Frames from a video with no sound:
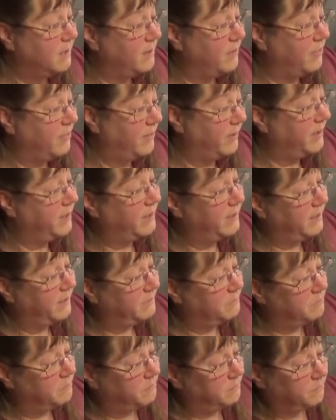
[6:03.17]
the
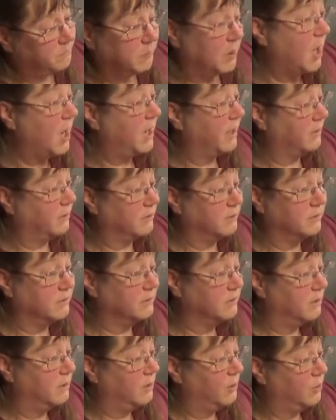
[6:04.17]
blogger